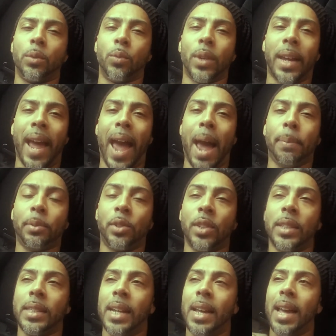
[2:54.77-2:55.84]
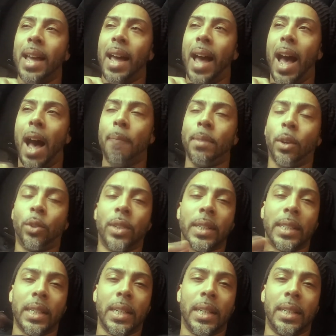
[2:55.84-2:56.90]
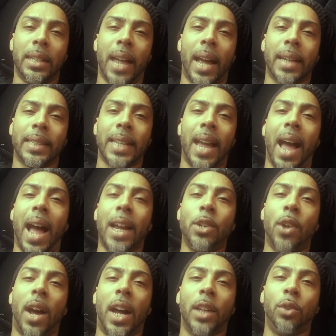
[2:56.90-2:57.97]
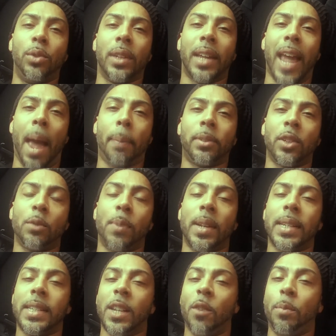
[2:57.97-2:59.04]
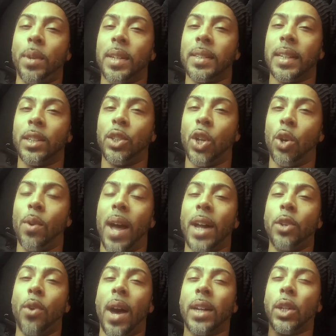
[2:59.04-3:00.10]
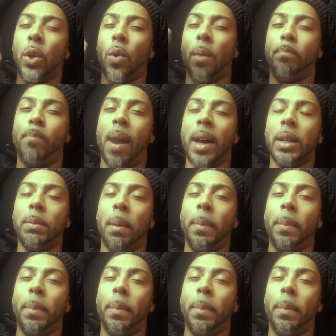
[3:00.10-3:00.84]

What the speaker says: With captions, I'm not going to sit here and lie and say I know how to do the captions myself because I don't. I know how to go about them.